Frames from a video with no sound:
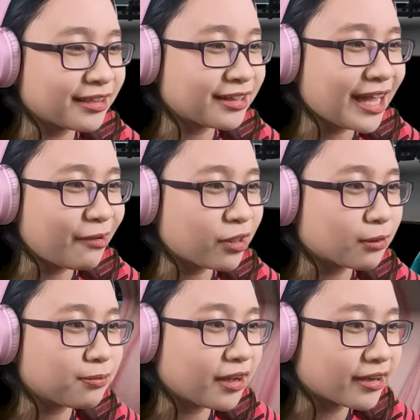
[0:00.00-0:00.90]
clown is
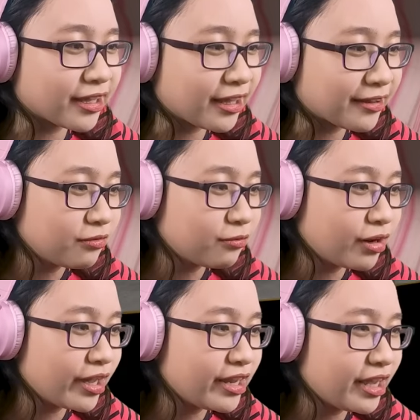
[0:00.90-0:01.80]
blocking.
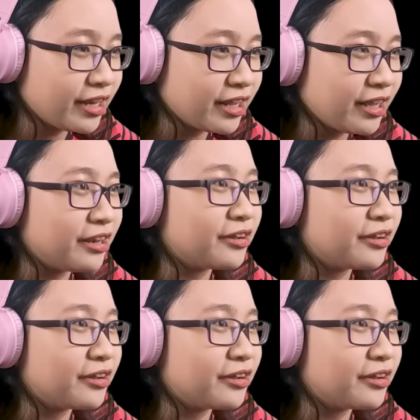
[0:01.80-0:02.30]
188,